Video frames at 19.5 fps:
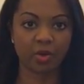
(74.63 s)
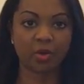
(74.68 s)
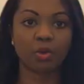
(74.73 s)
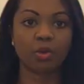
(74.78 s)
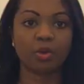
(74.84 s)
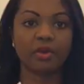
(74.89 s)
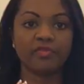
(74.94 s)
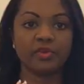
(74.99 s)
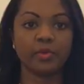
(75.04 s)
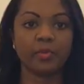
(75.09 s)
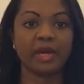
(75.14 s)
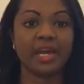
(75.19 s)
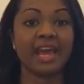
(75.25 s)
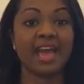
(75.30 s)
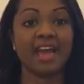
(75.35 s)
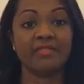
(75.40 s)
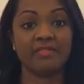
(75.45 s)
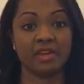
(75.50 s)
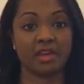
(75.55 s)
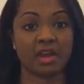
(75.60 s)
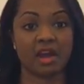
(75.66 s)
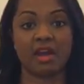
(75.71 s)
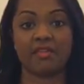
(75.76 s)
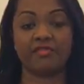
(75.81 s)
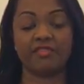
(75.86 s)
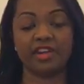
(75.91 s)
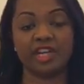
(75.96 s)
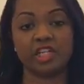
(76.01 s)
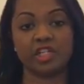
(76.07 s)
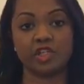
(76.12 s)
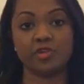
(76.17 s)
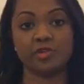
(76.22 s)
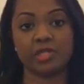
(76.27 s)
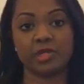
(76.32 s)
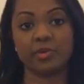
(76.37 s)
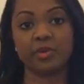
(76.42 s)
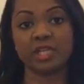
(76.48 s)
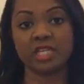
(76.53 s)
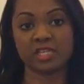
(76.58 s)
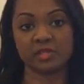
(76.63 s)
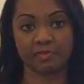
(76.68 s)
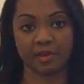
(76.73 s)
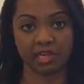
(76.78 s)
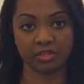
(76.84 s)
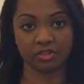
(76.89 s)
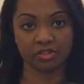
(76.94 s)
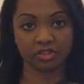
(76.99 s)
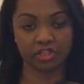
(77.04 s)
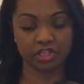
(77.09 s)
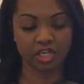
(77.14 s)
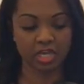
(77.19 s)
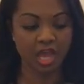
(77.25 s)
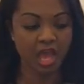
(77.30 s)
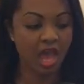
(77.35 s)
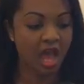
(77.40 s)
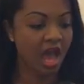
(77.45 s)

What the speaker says: or if you want a heavier coverage, use it with a sponge.